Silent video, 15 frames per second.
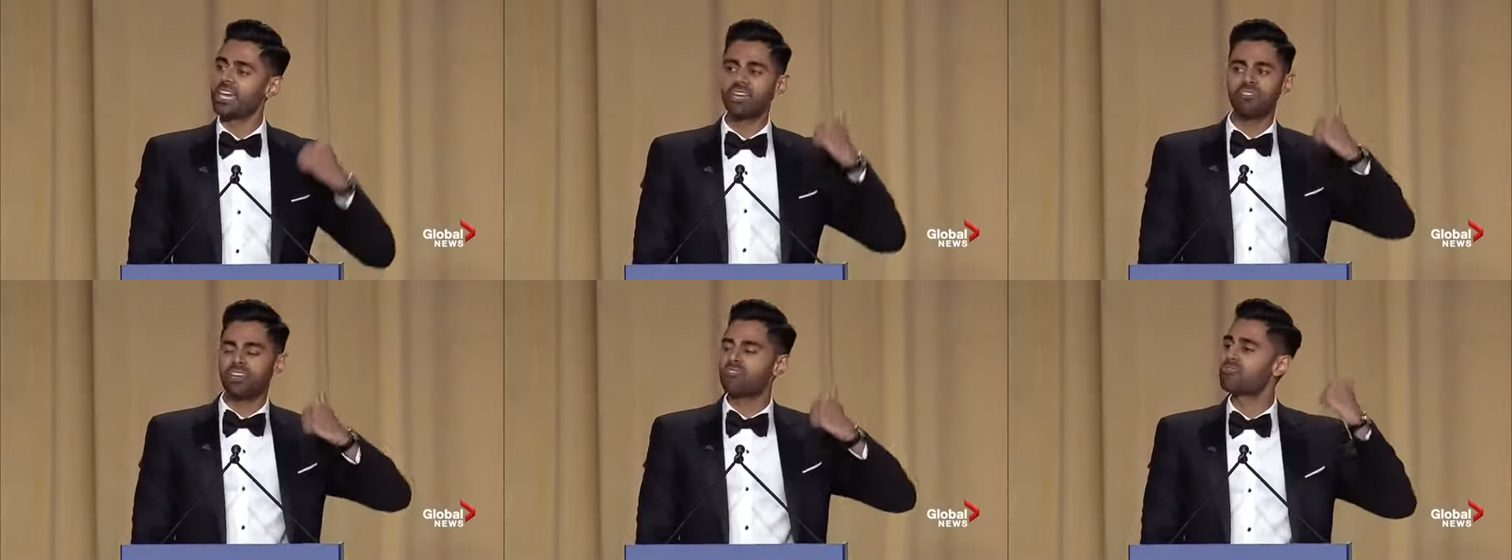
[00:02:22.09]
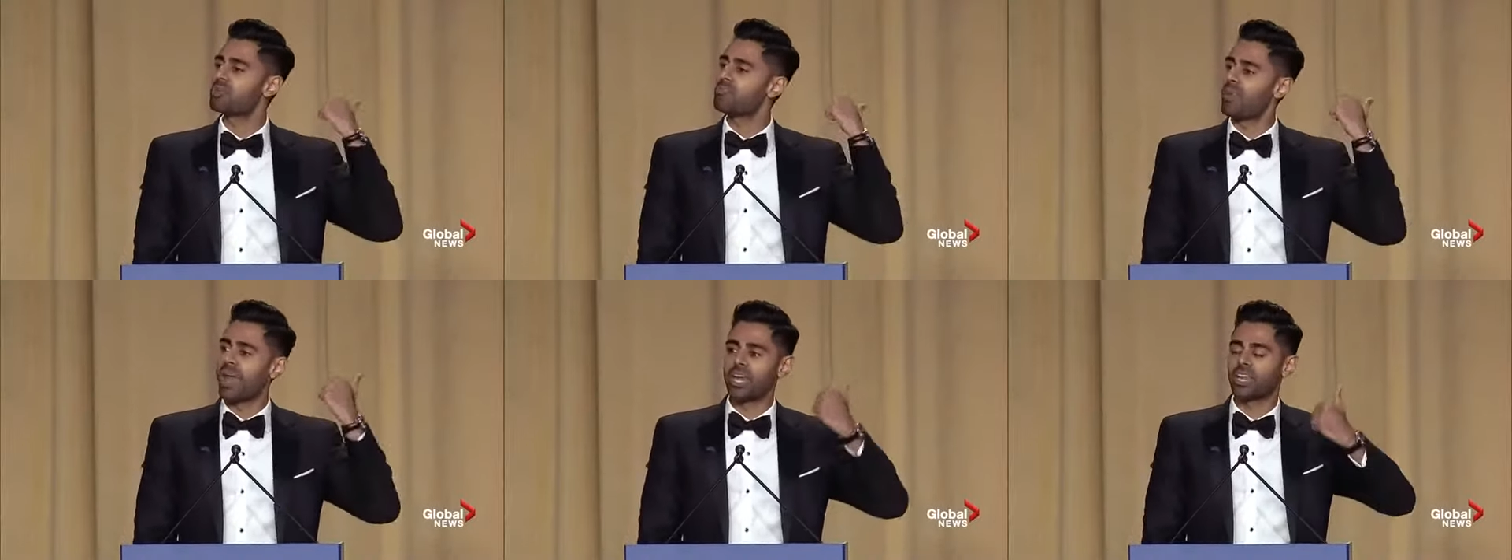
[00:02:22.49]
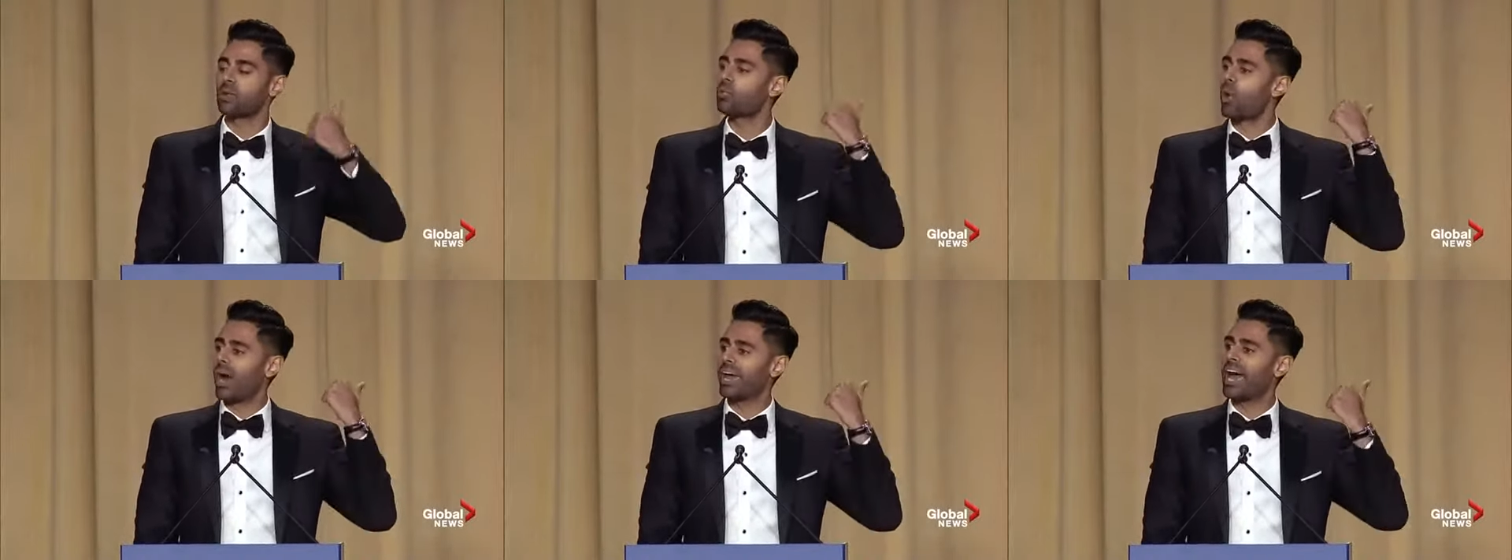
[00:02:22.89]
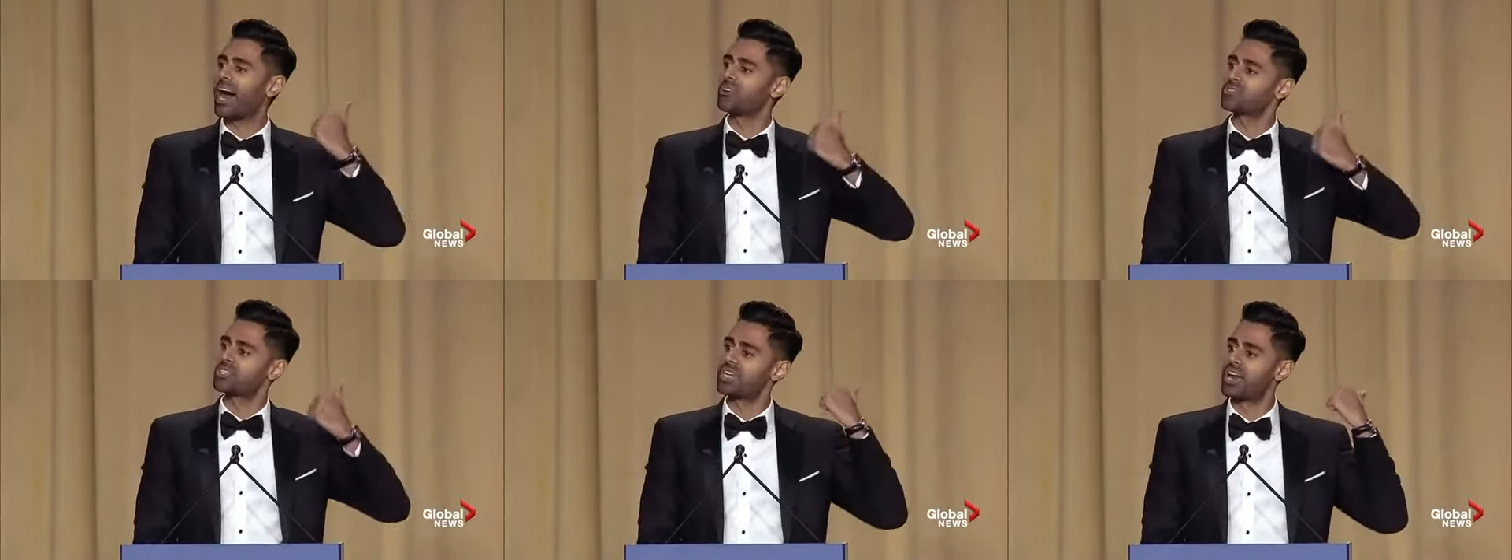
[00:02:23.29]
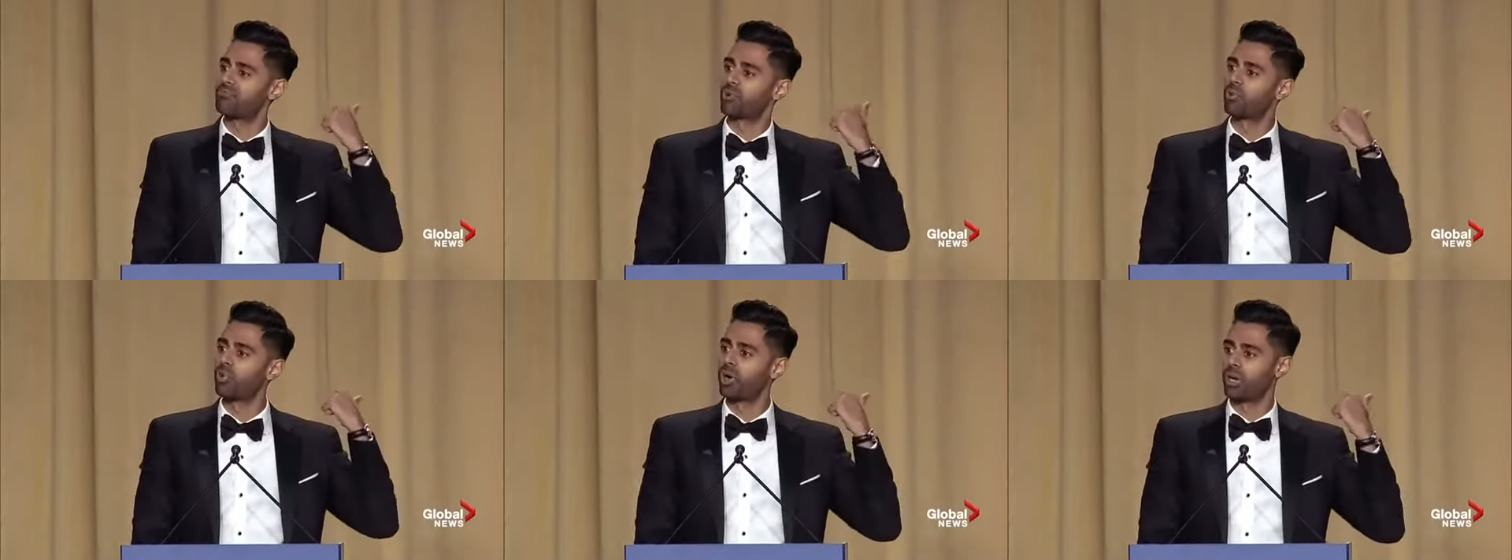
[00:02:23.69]
even if the man in the White House
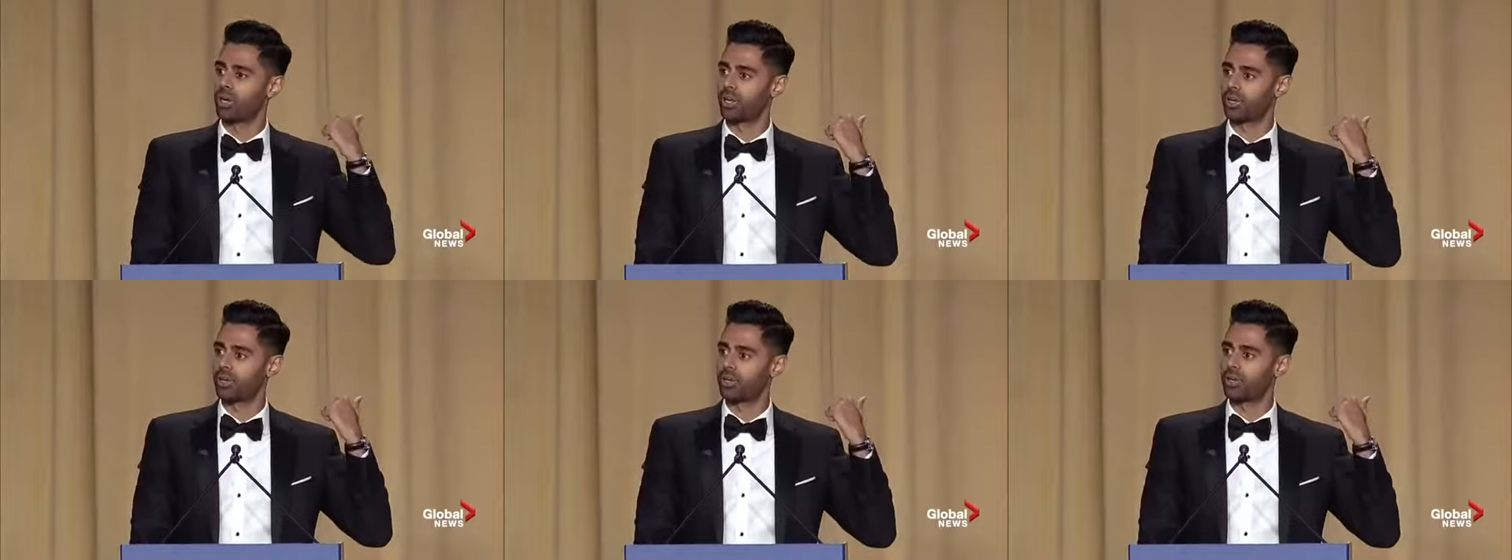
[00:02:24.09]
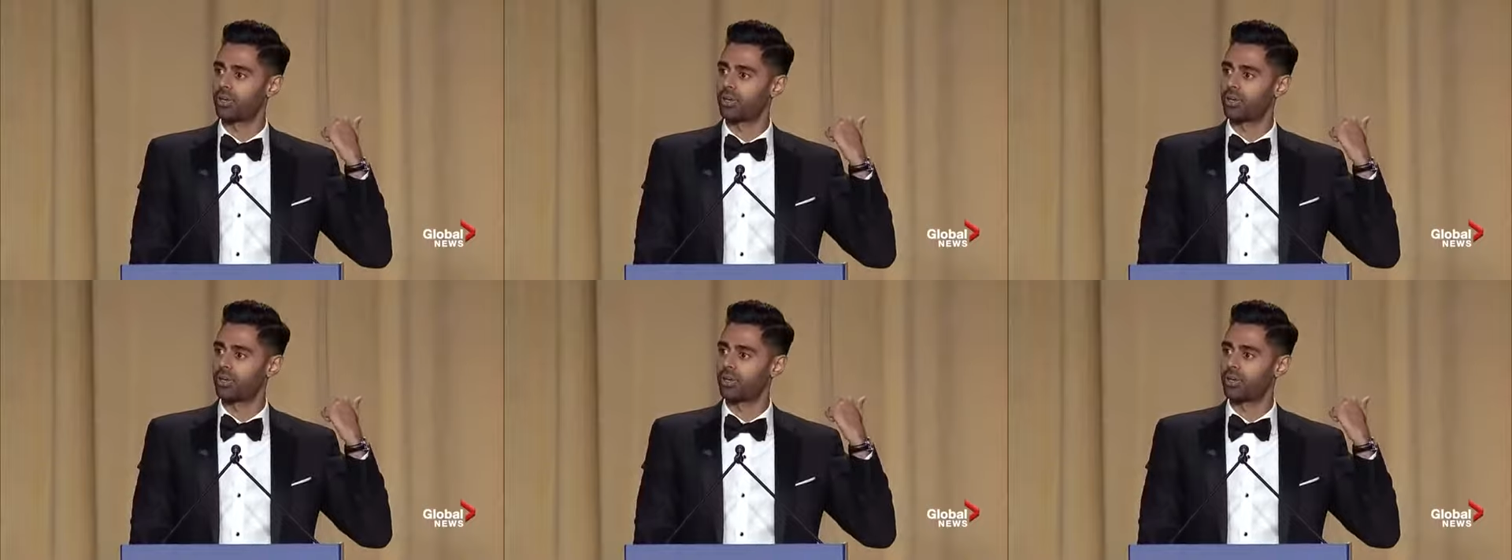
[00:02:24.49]
never would.